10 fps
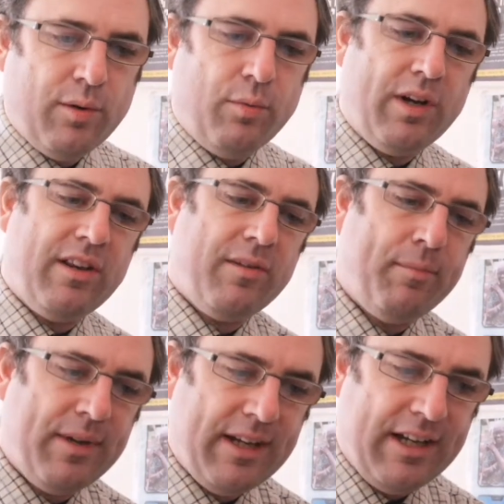One of
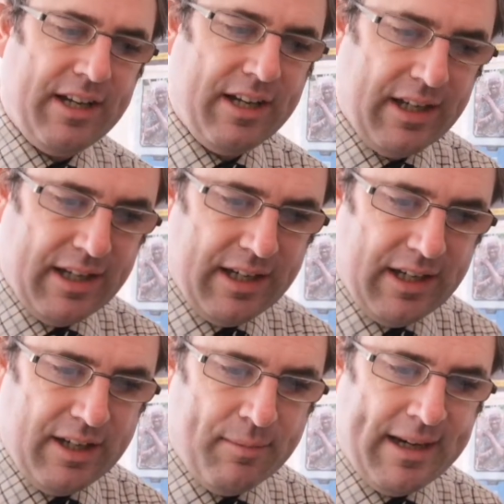them
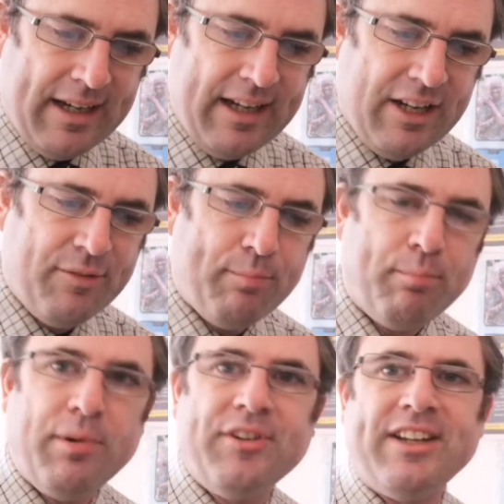mainly is
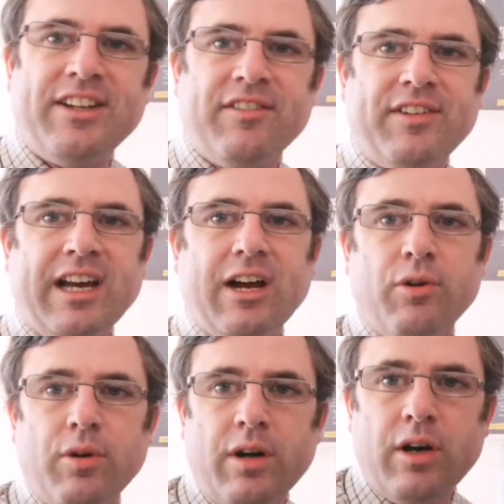possessive. Now,
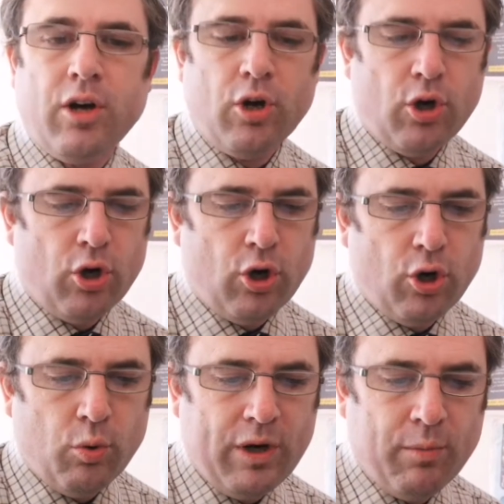
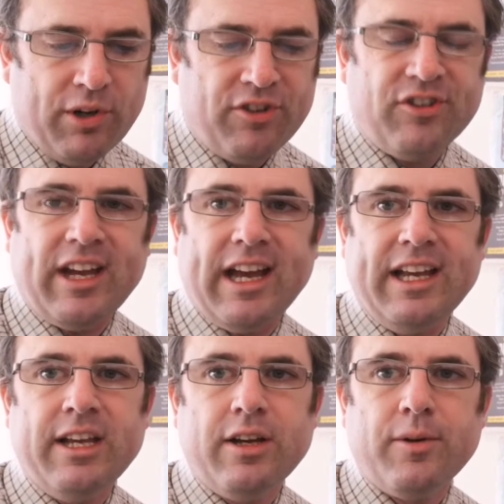we would
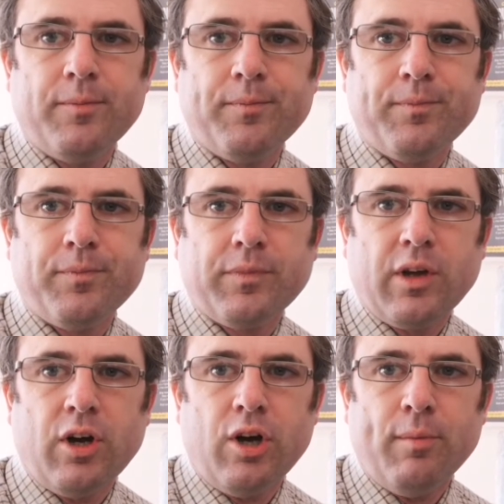say
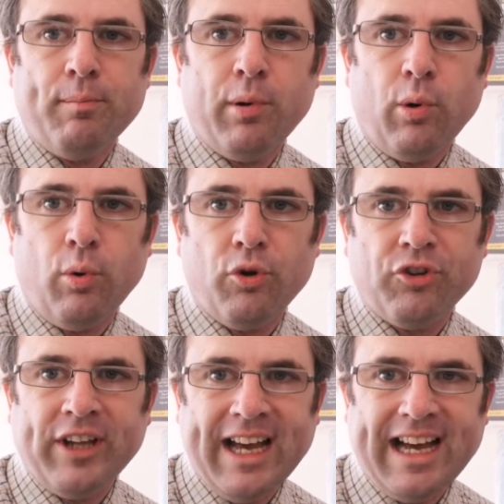
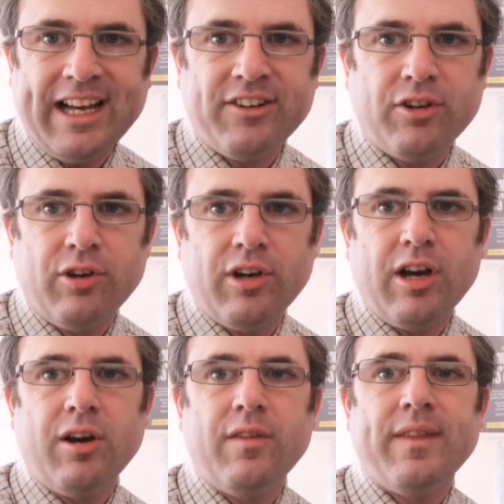Paul's hat.
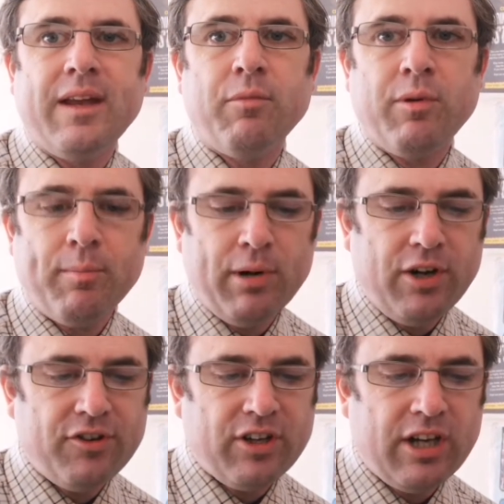Then we would
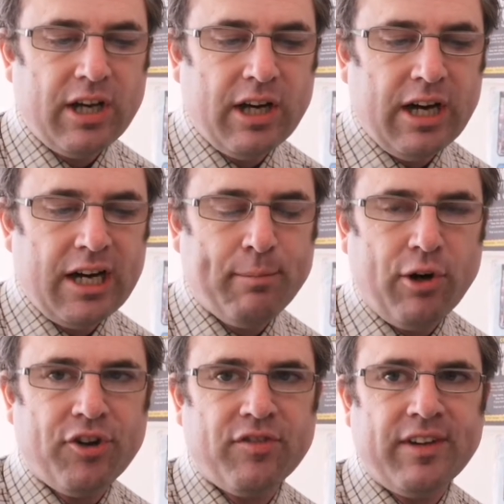put an
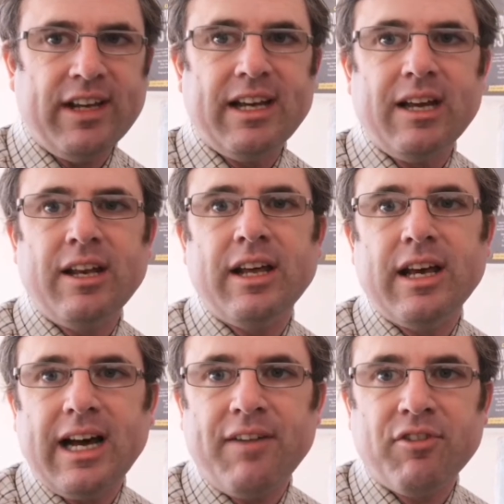apostrophe in
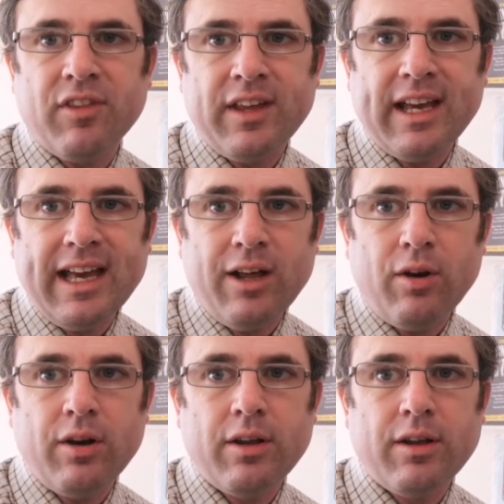after the
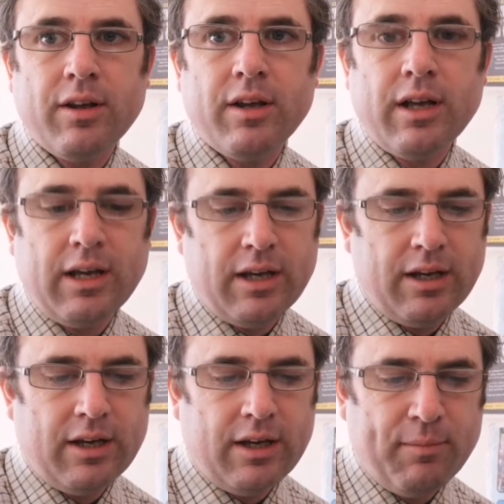L
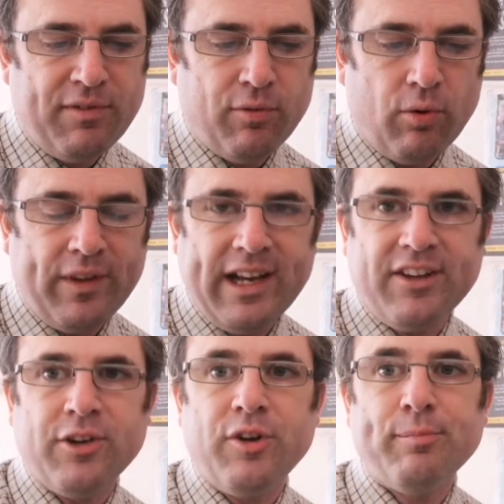before the
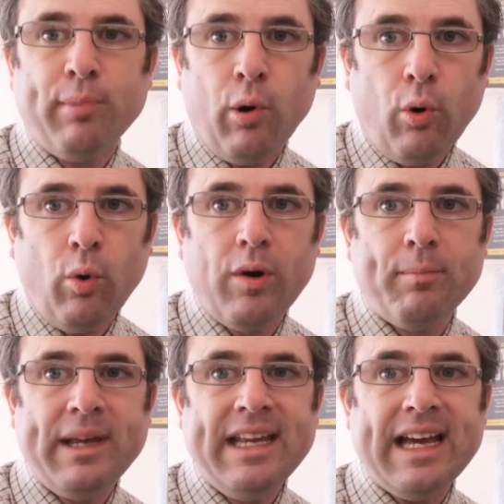S. So it's Paul,
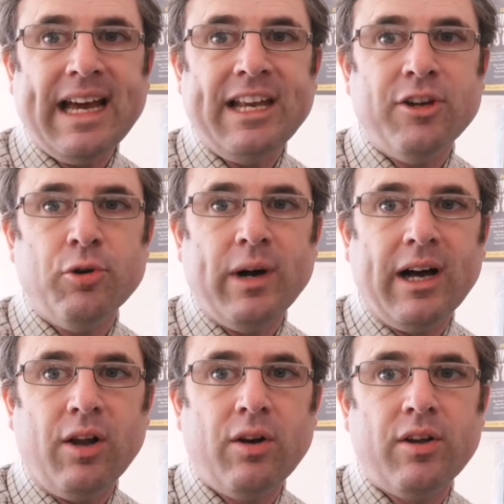
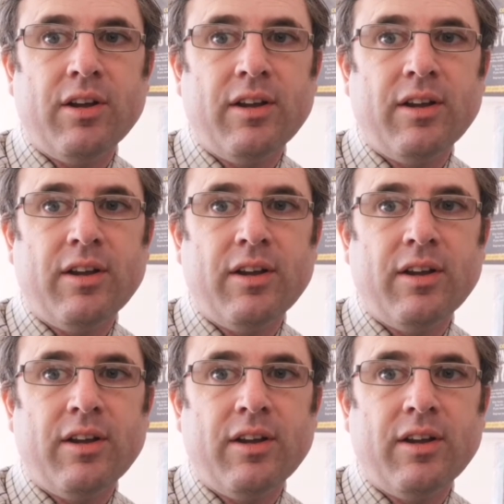P-A-U-L,